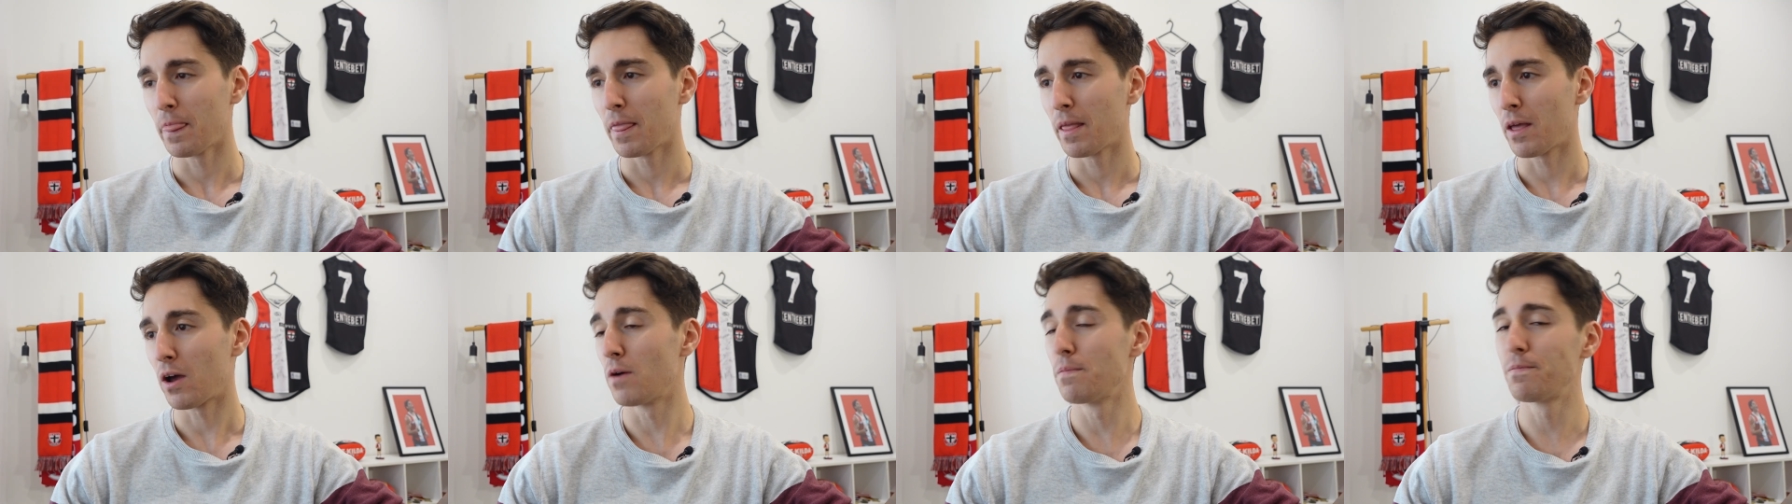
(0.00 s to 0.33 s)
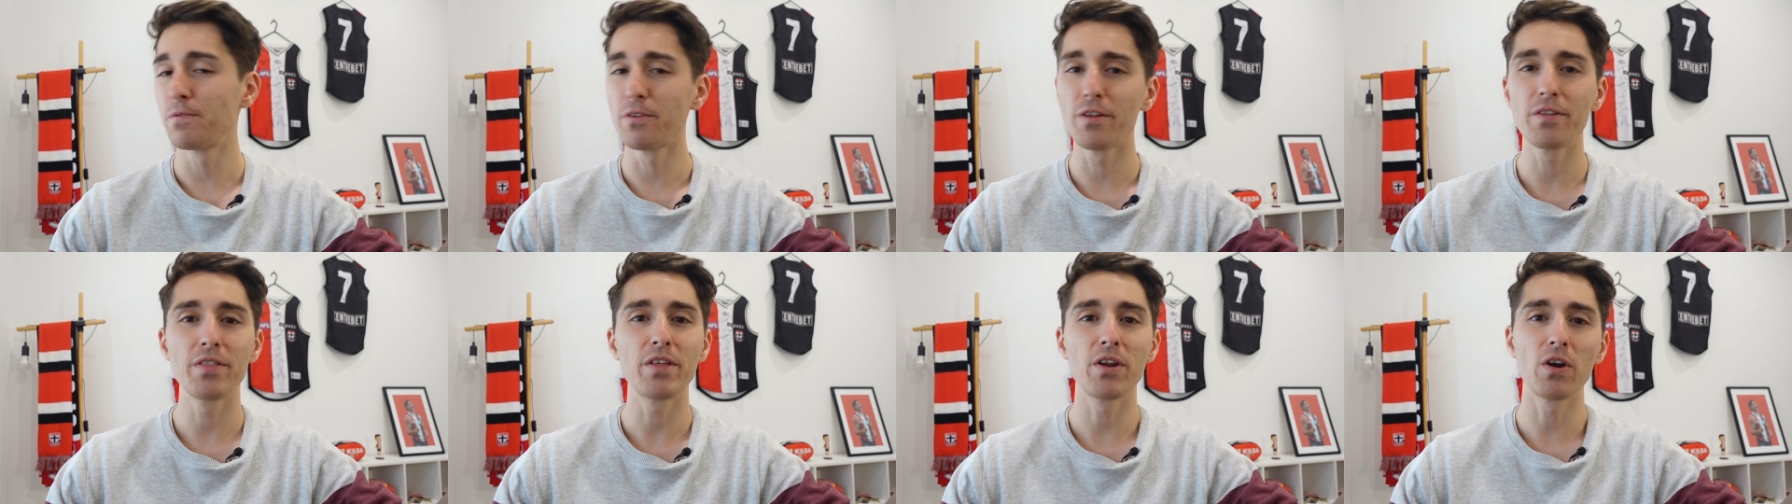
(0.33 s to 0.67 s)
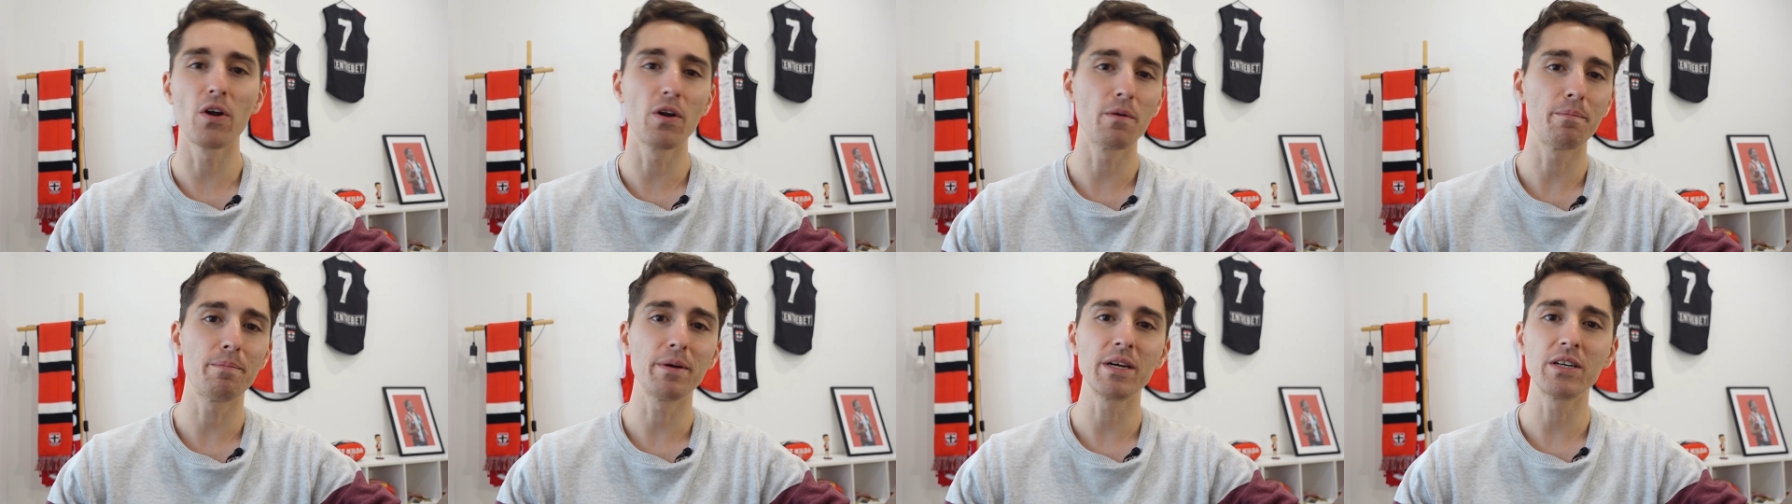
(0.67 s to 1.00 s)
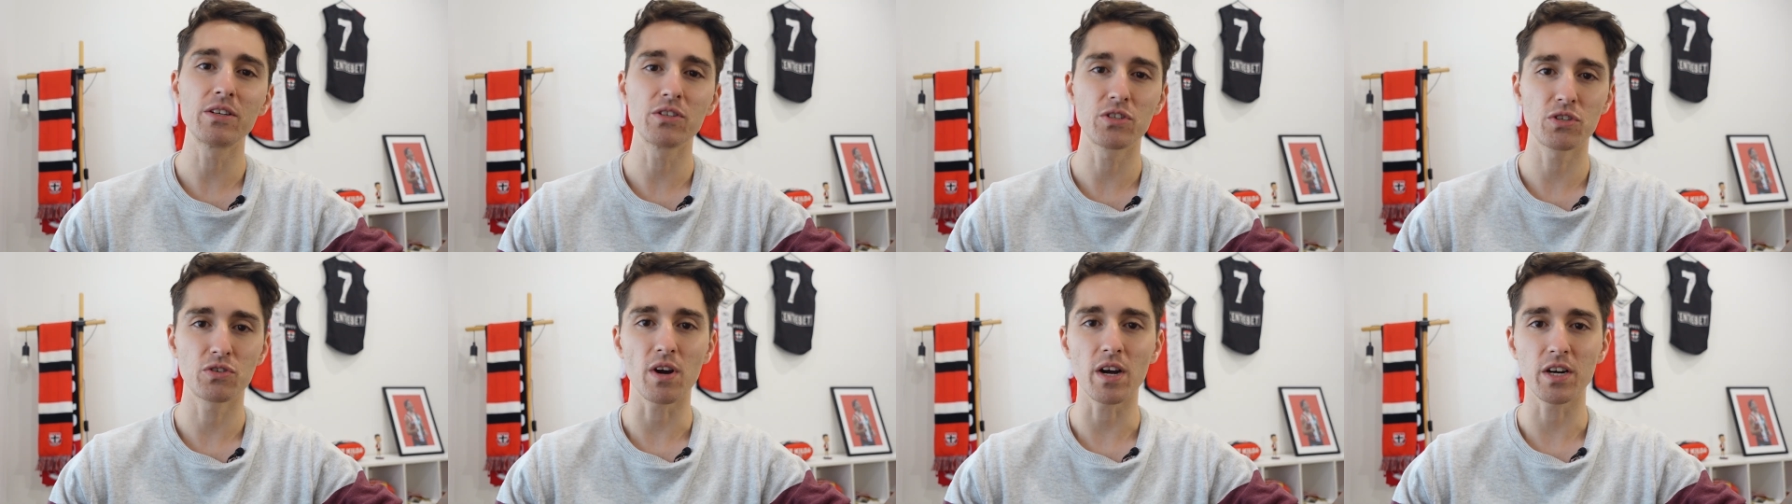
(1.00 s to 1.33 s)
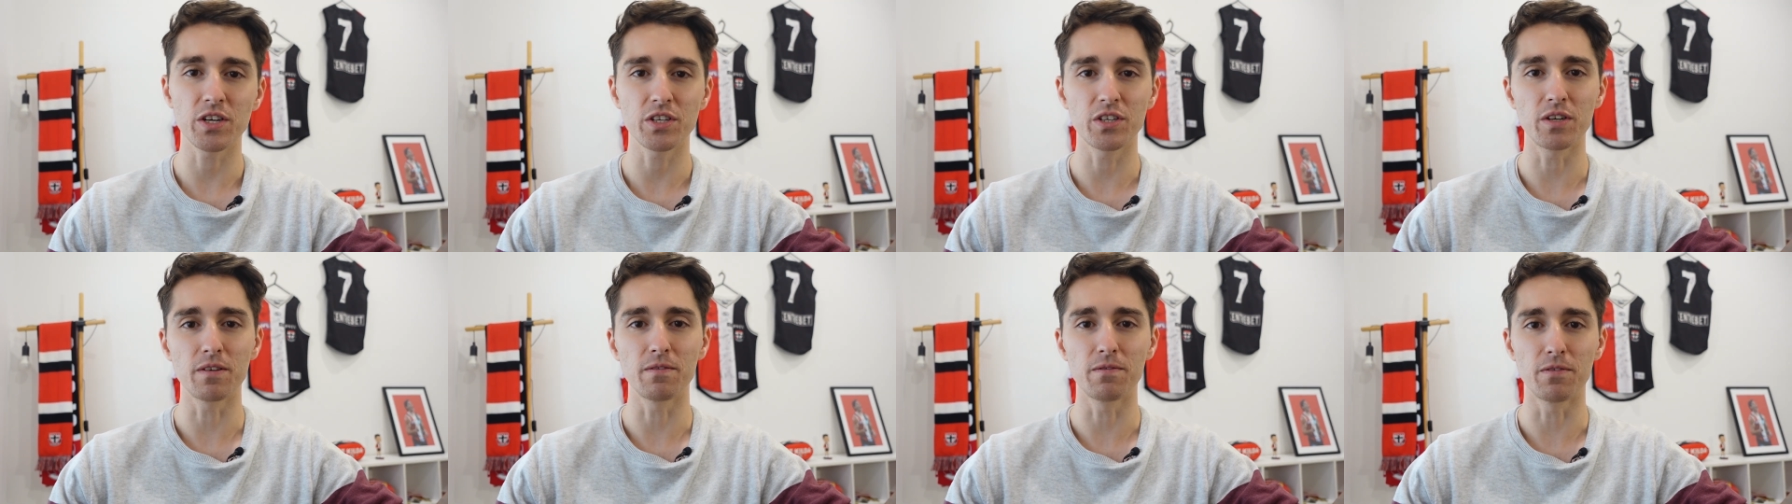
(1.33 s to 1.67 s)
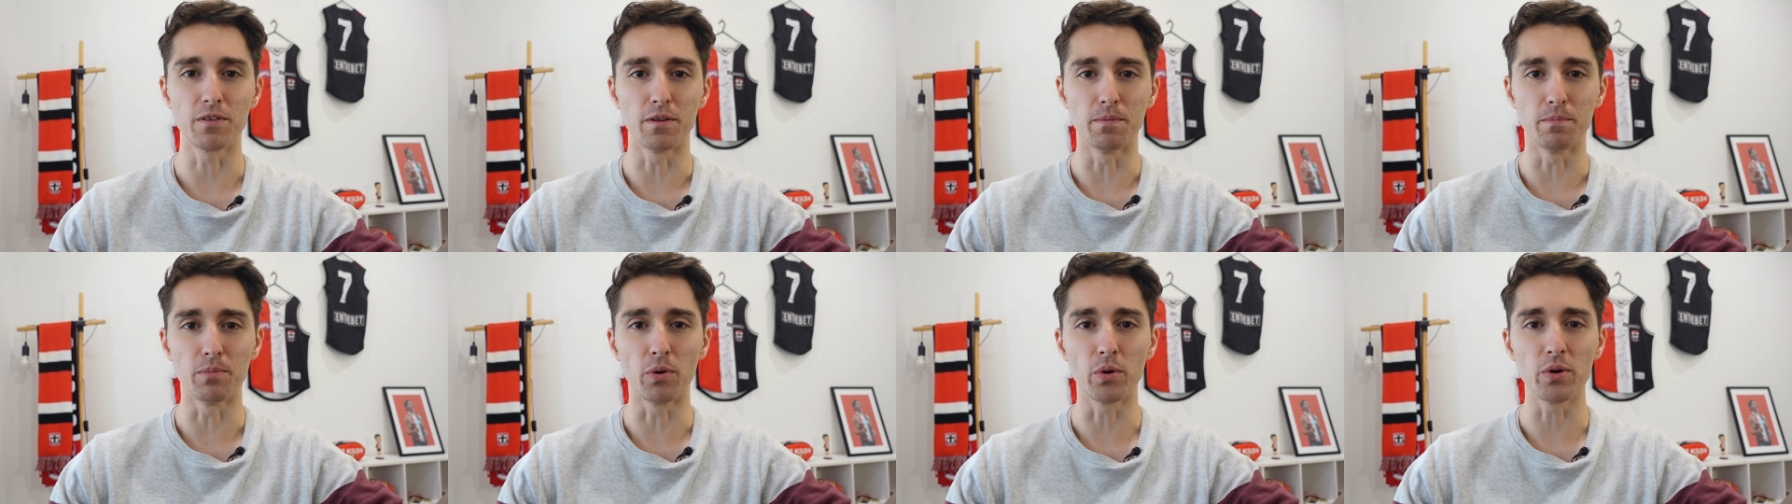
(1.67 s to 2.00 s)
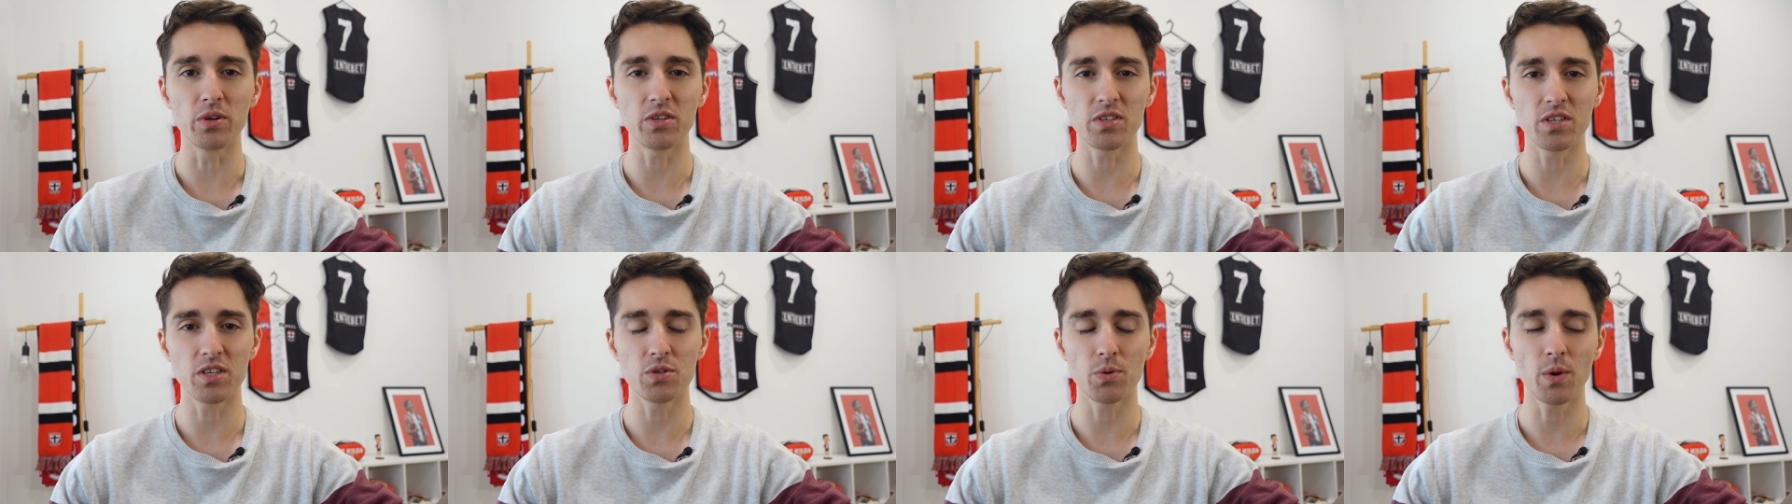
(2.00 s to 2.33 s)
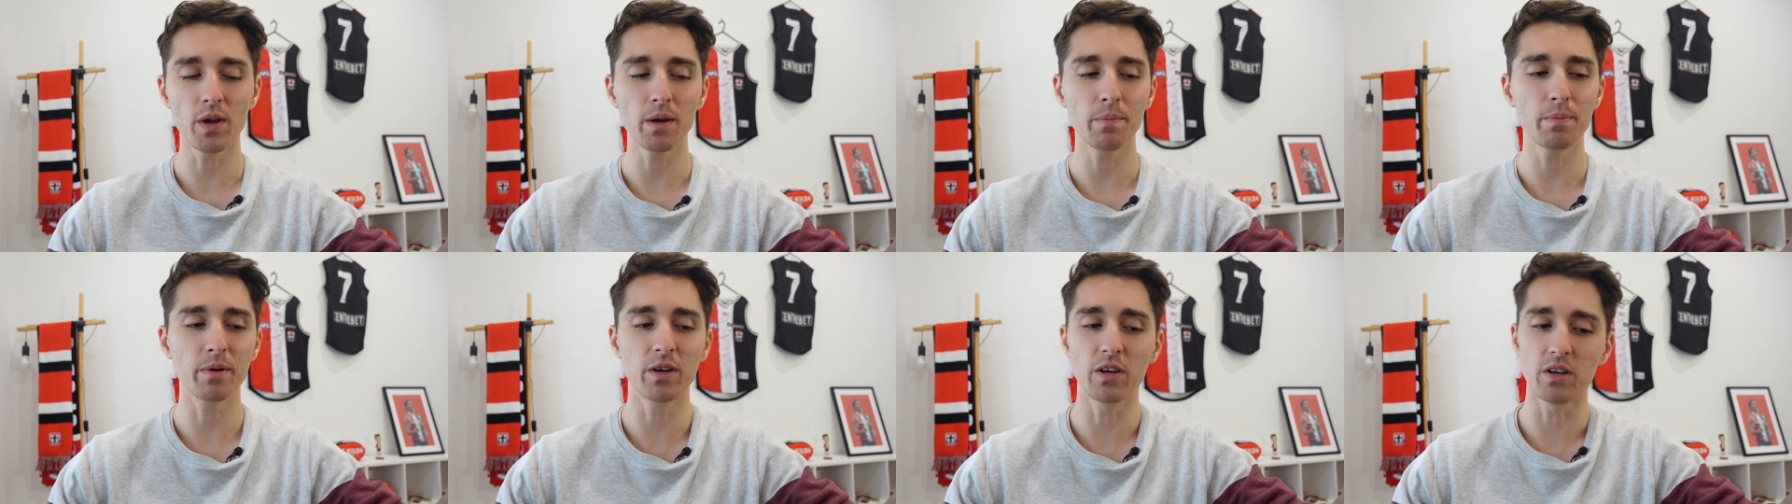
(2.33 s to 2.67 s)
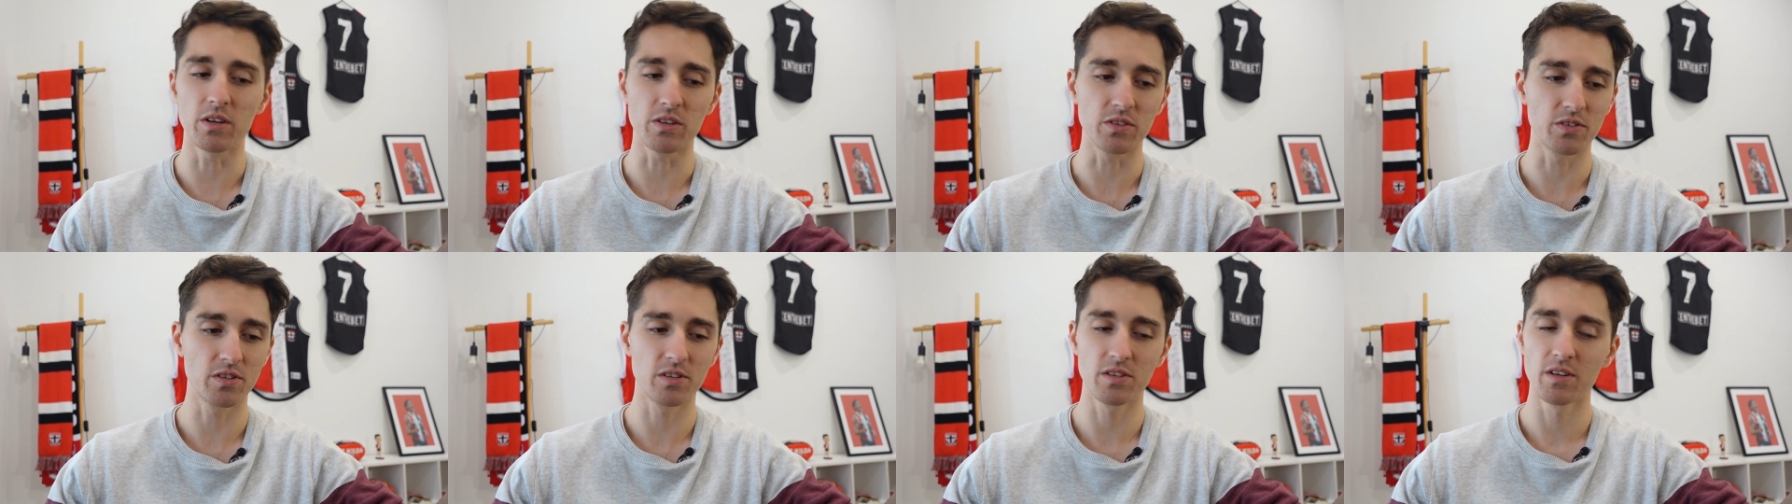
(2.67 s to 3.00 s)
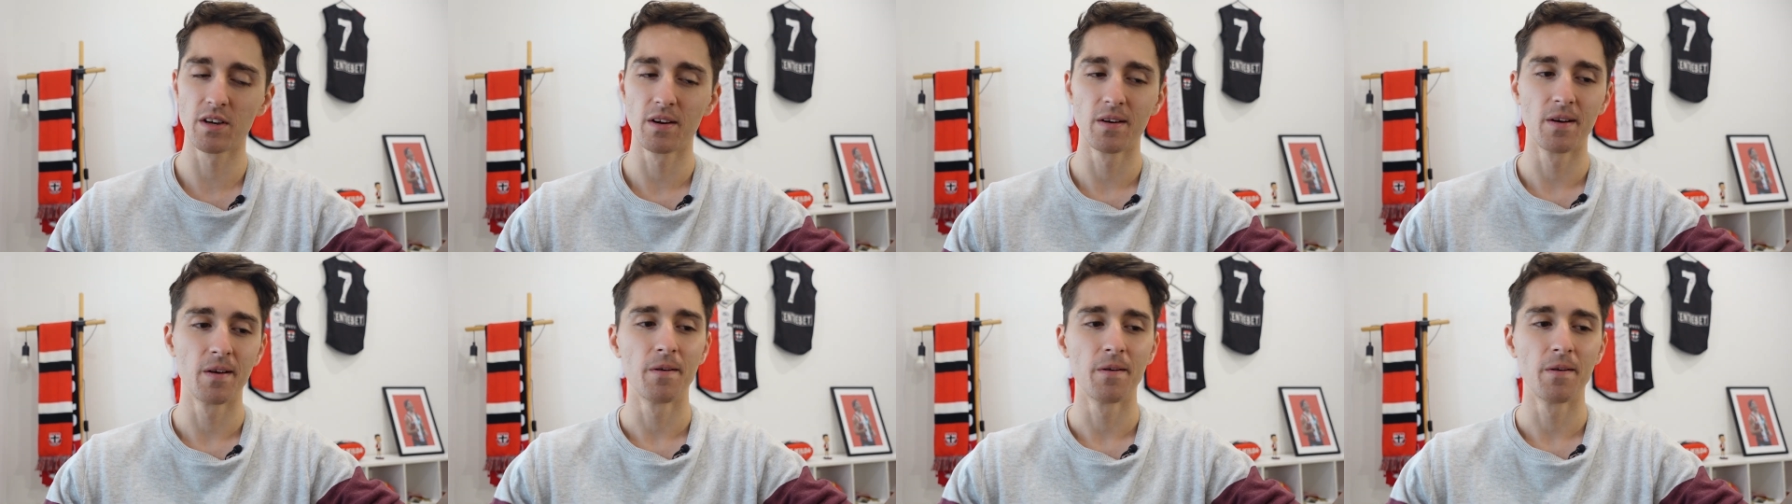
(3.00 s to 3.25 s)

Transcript: hopefully they're not a big distraction for the boys this week because